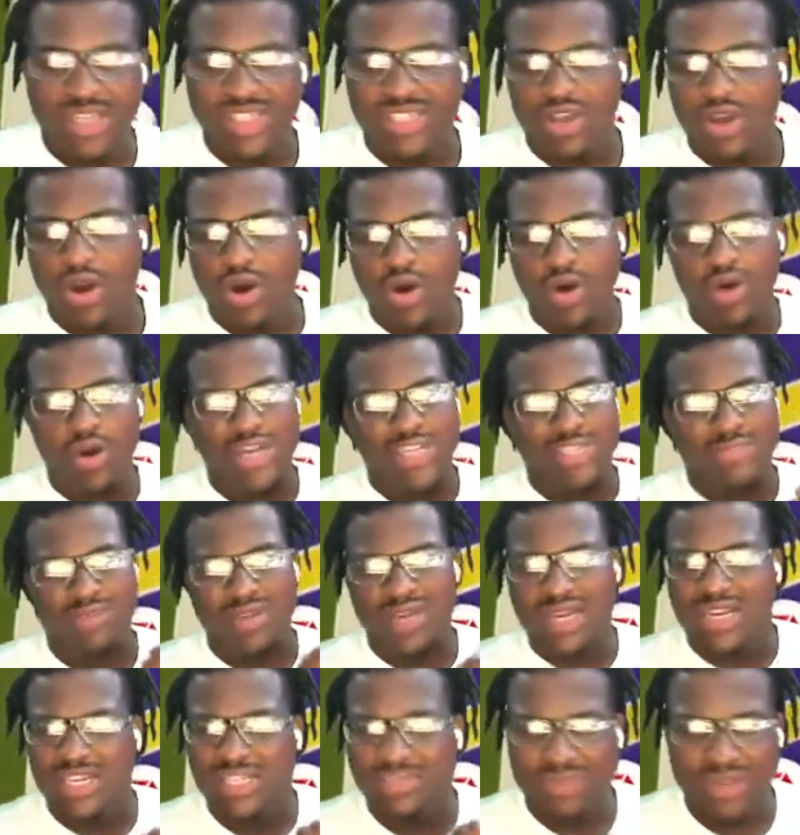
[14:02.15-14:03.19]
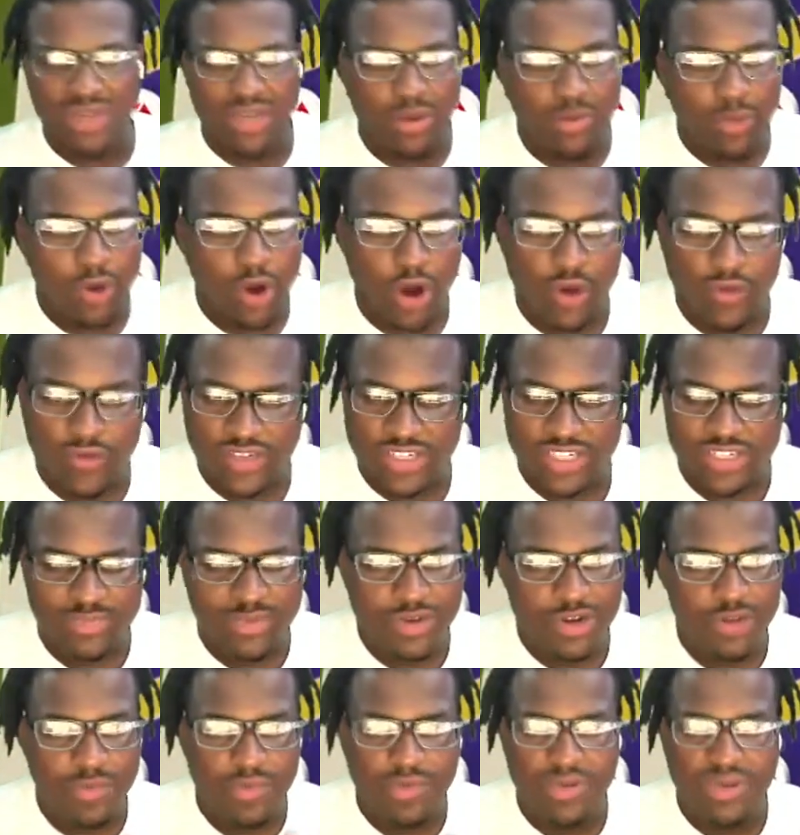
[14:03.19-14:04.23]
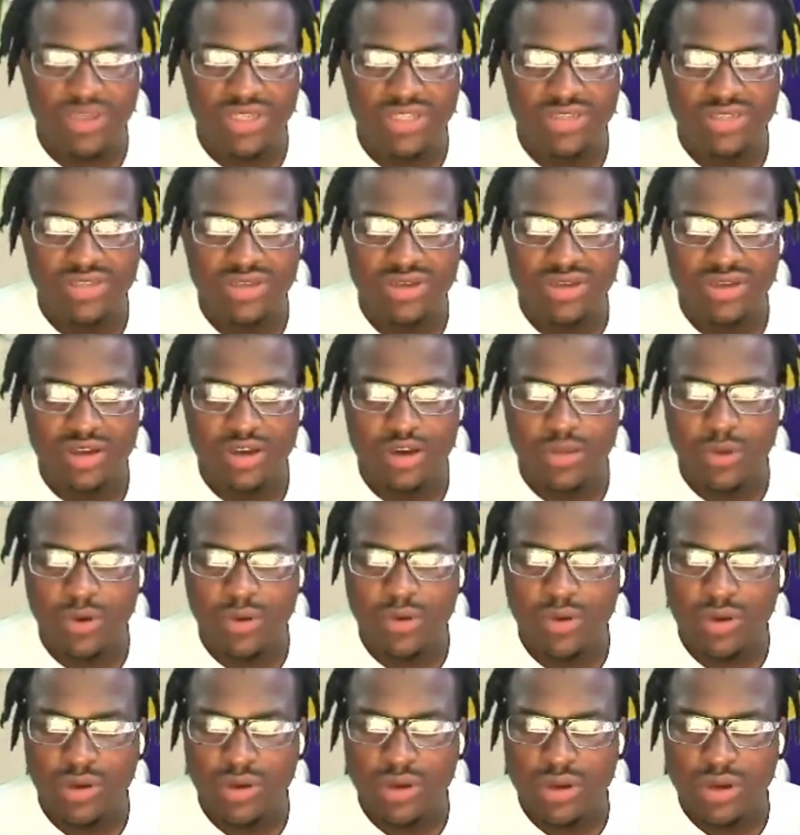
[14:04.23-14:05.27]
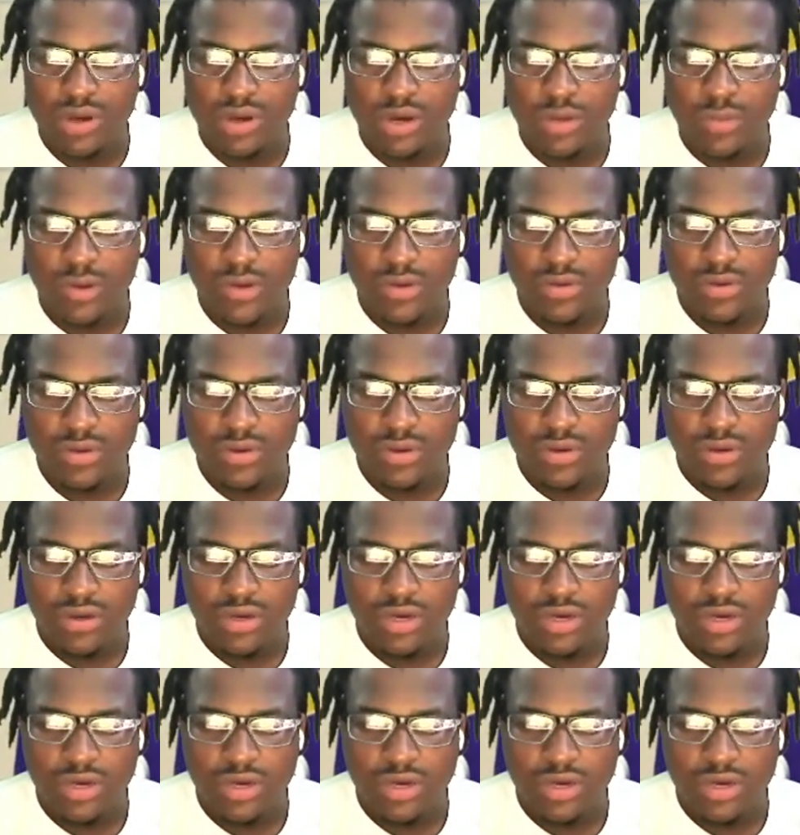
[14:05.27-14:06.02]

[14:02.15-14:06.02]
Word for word: Let's go. That's big. That's big. Come on, offense. Just put up points. Come on. Come on.